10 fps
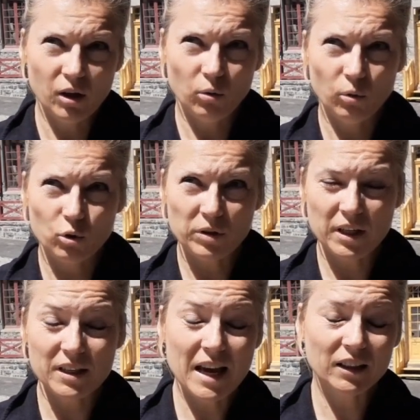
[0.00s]
which was
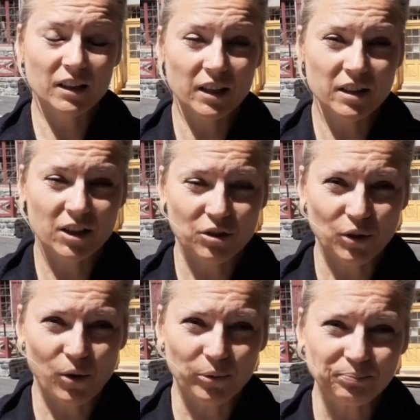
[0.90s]
exactly 90 years
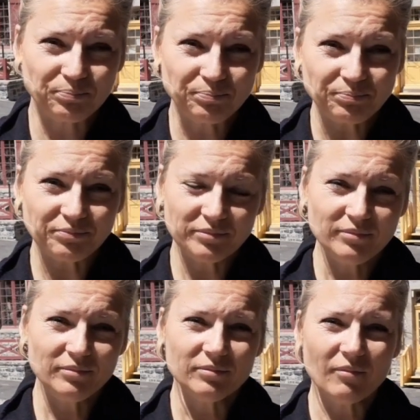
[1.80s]
ago.
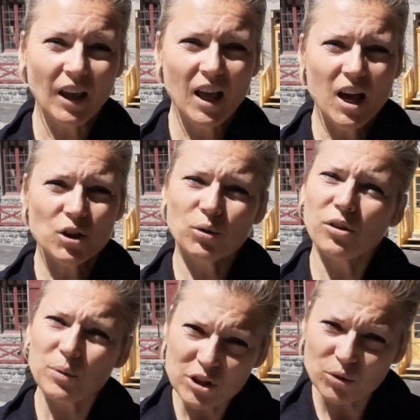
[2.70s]
So the
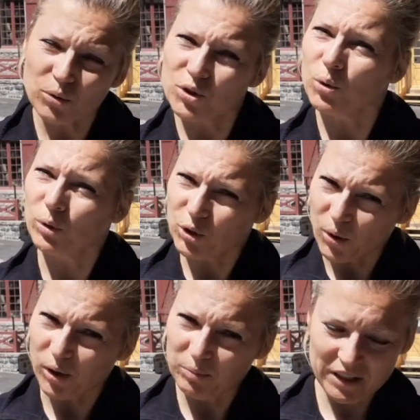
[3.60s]
3 students who will
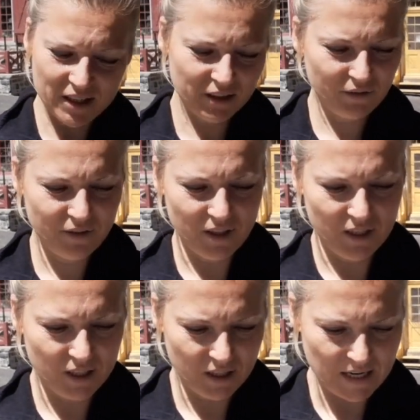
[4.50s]
join Pi Delta Phi
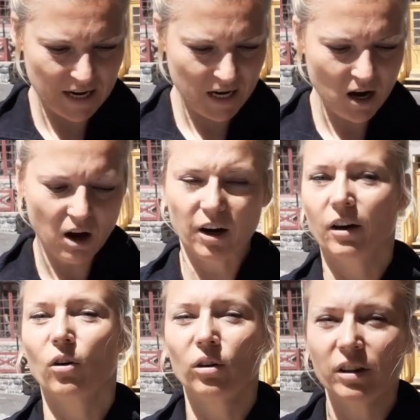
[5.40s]
today are
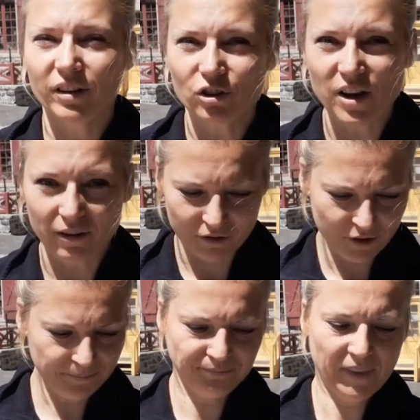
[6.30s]
Olivia
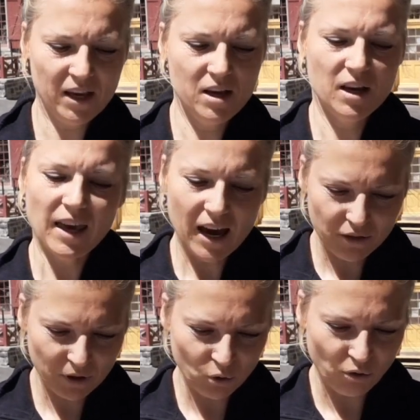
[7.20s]
Schaffer,
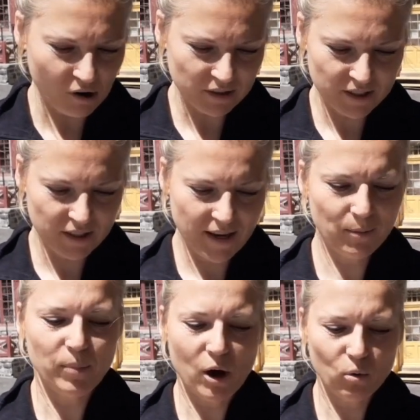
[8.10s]
Catherine Cross, and
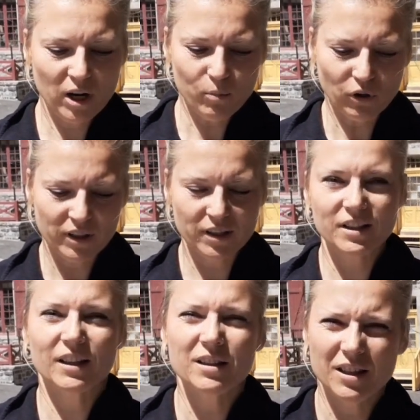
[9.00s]
Paola Montes
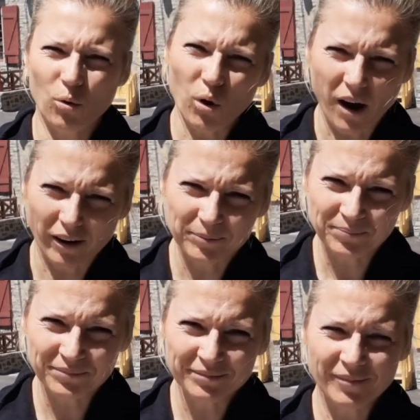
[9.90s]
de Oca.
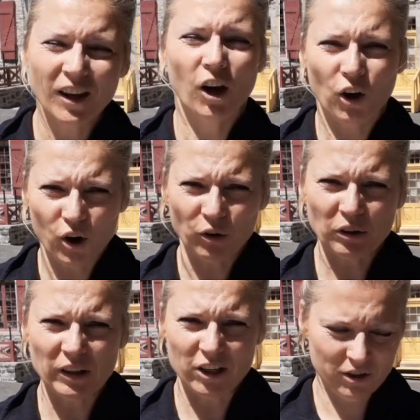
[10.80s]

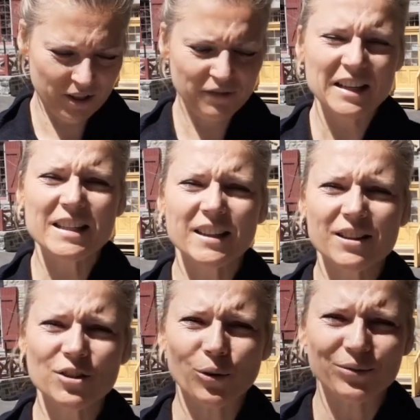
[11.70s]
Congratulations,
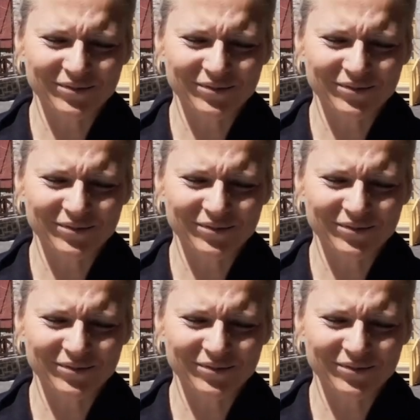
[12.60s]
félicitations.